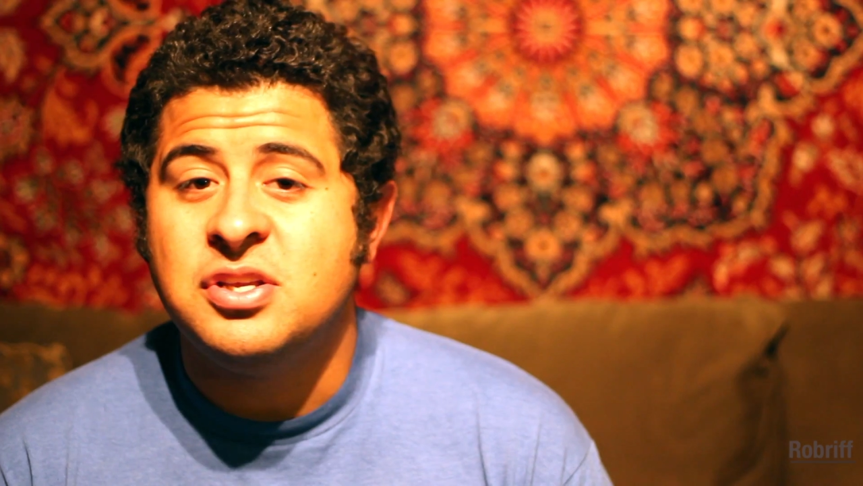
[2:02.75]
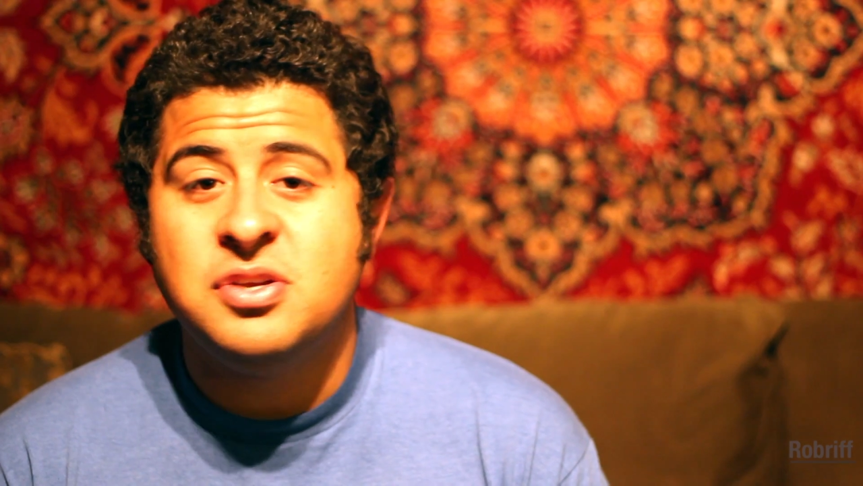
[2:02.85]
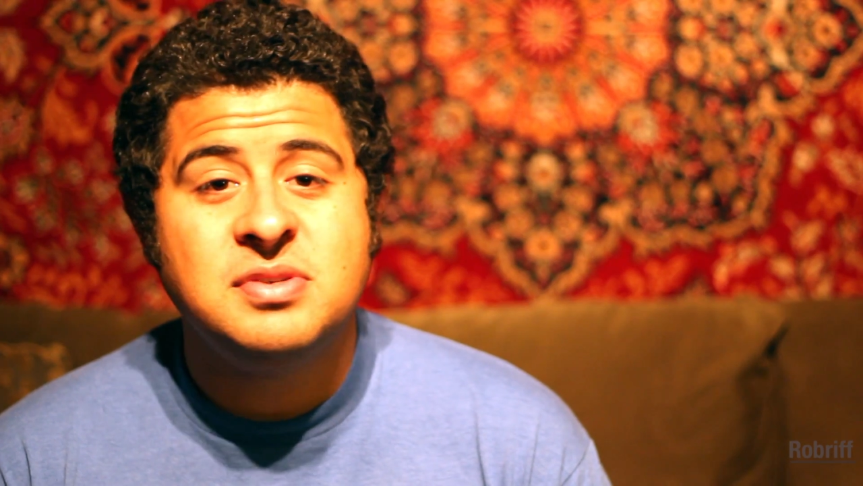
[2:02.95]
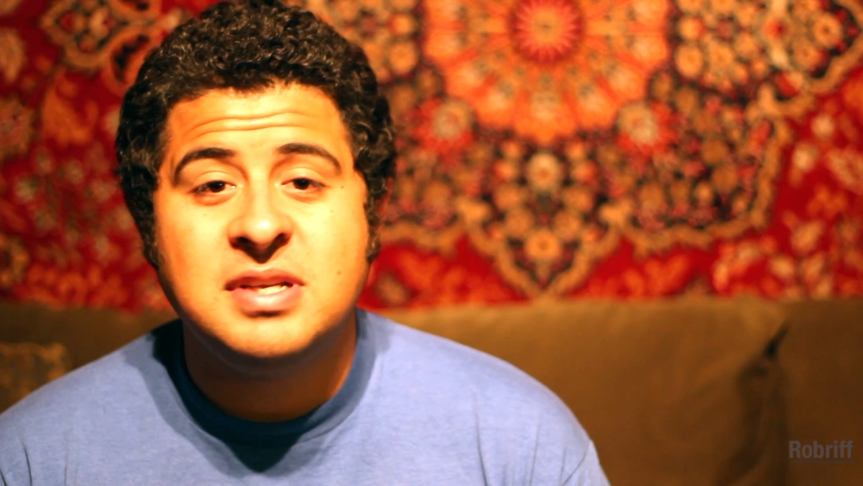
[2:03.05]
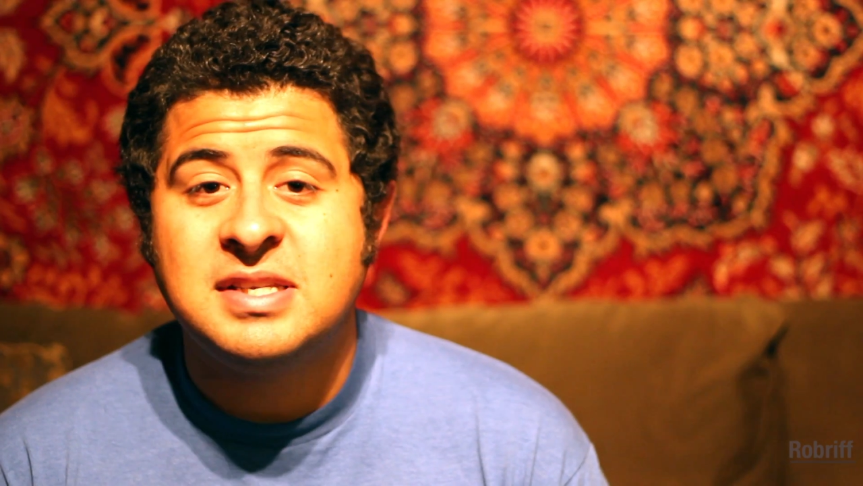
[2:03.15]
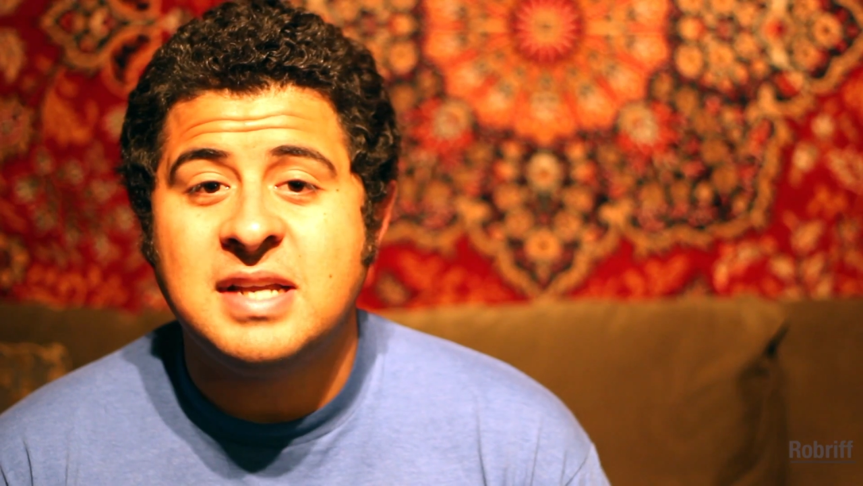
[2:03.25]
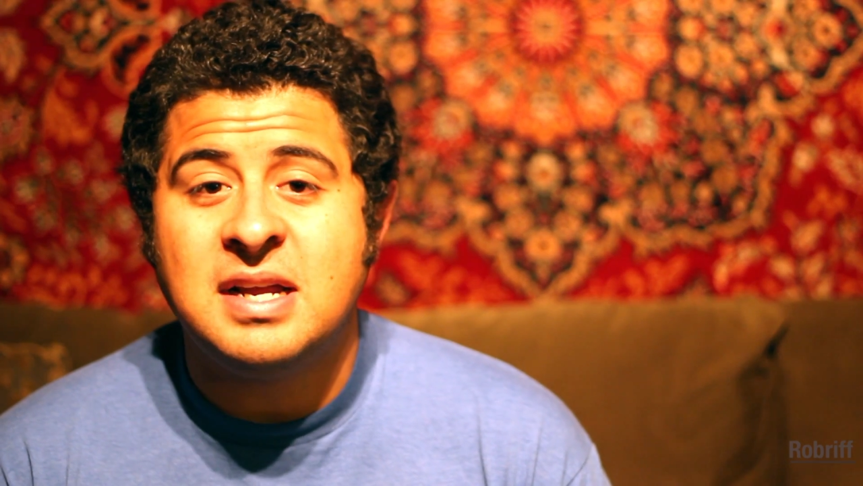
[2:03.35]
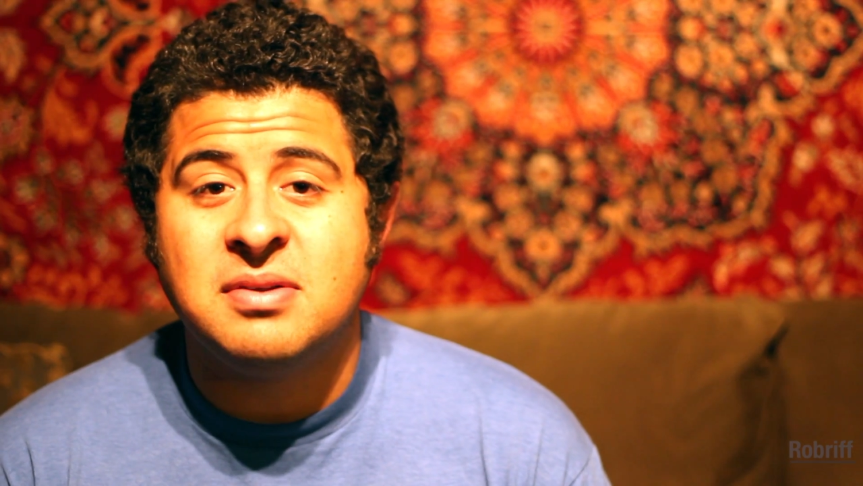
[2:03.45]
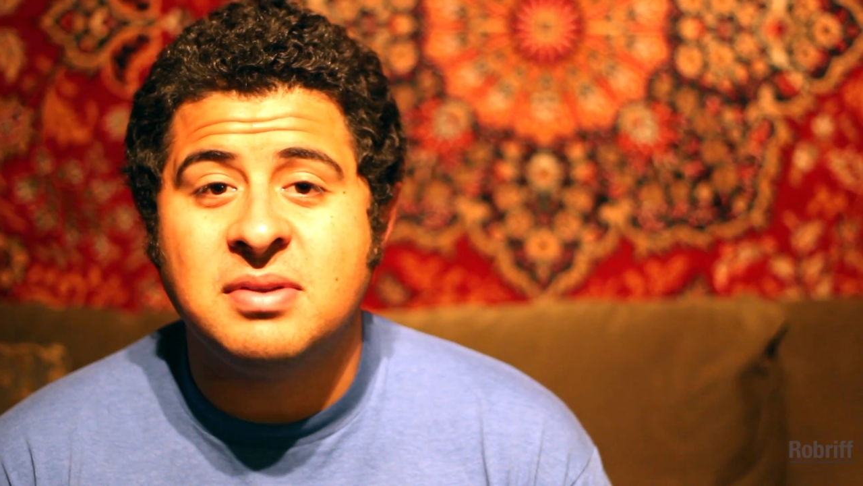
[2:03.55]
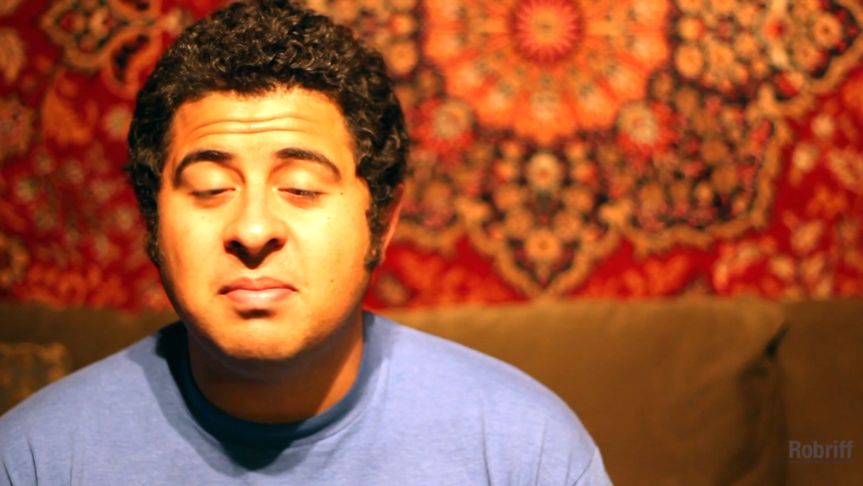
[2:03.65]
using
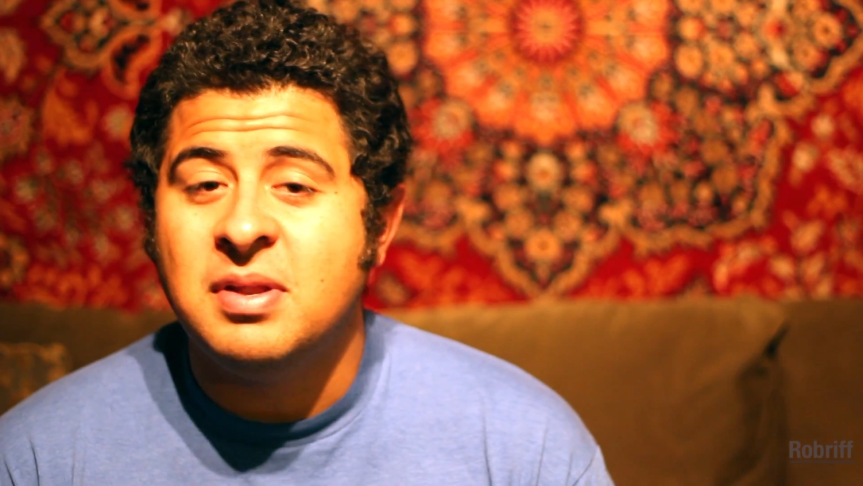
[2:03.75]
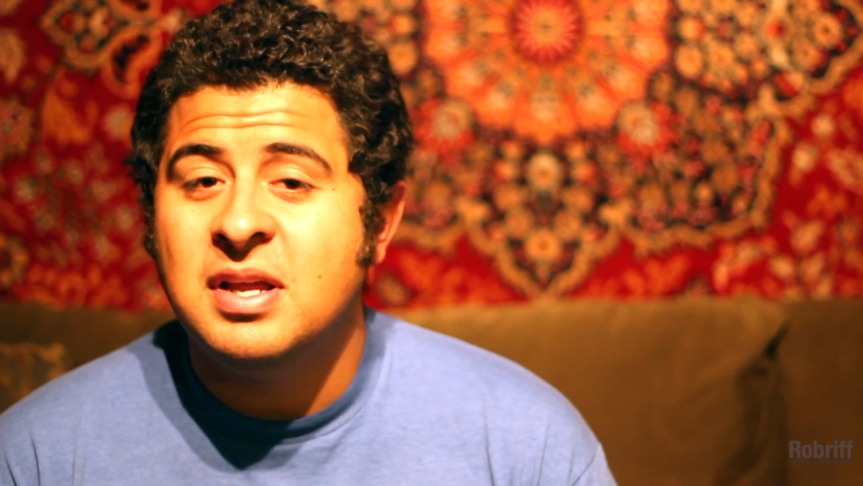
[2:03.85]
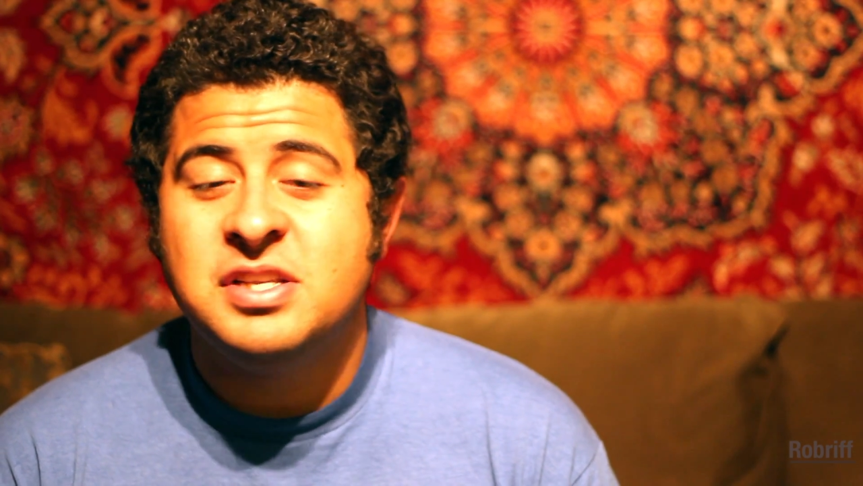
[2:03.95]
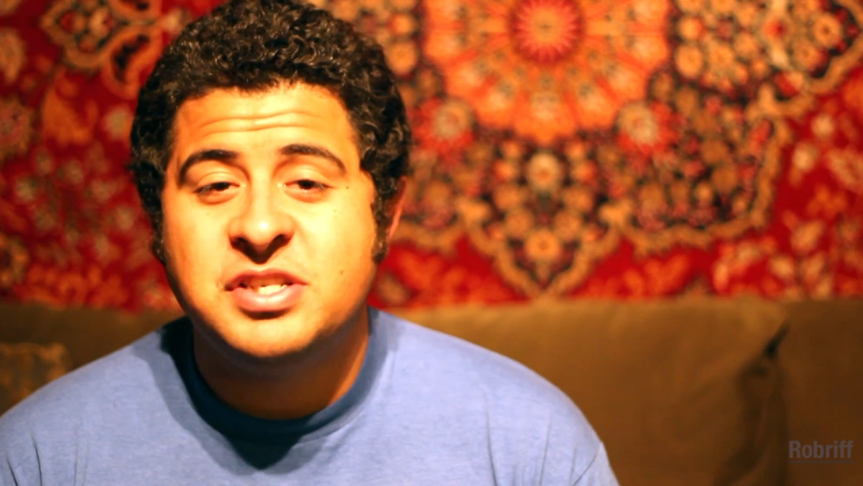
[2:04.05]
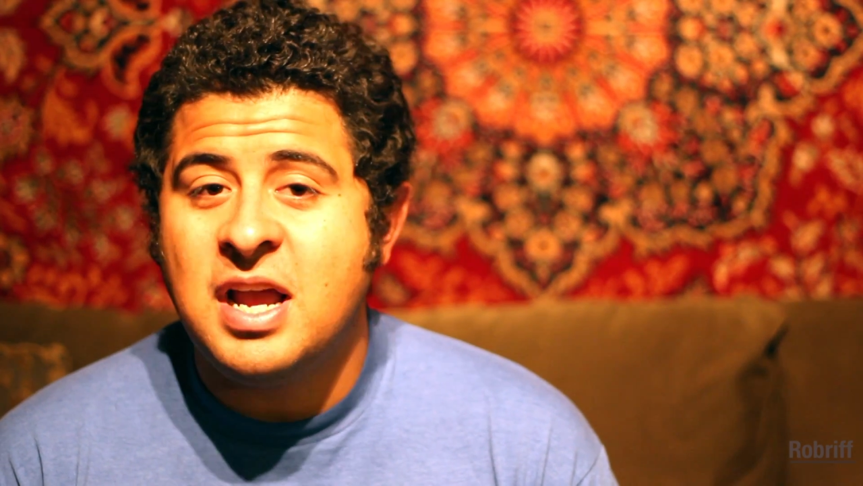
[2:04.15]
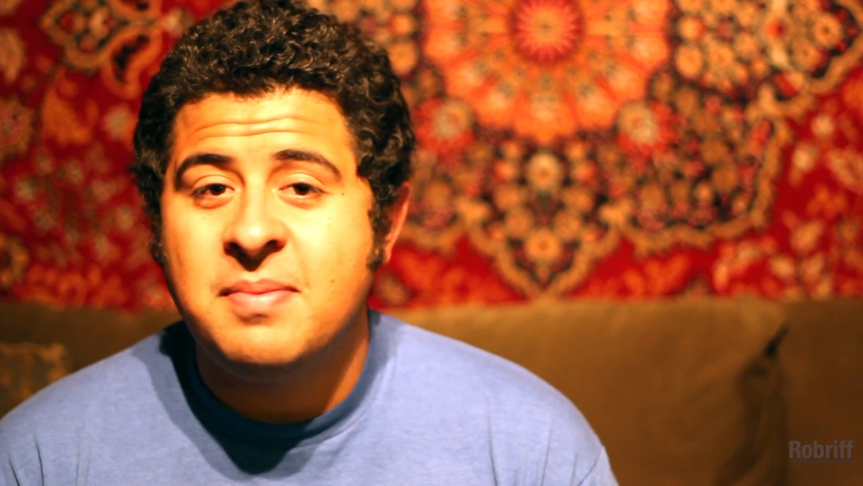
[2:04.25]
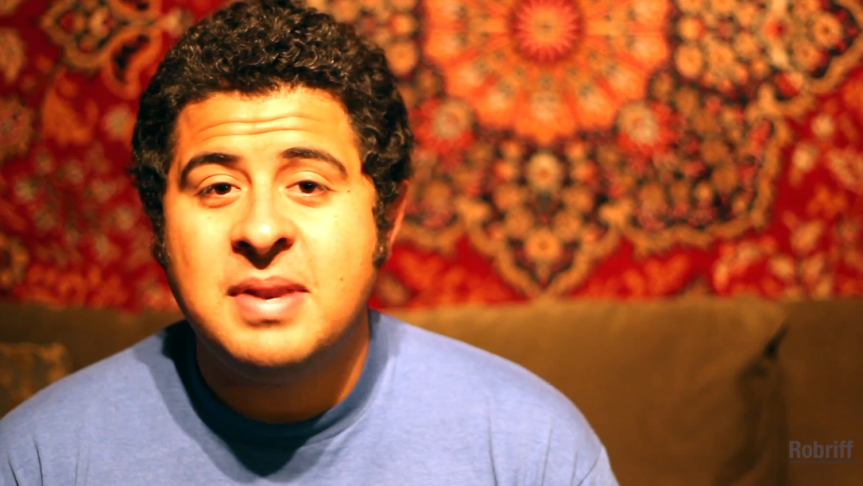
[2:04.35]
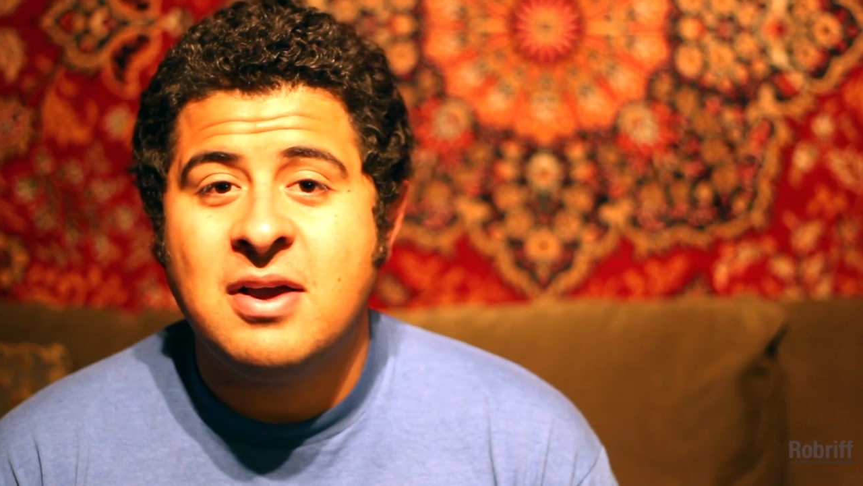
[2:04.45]
sound and jamming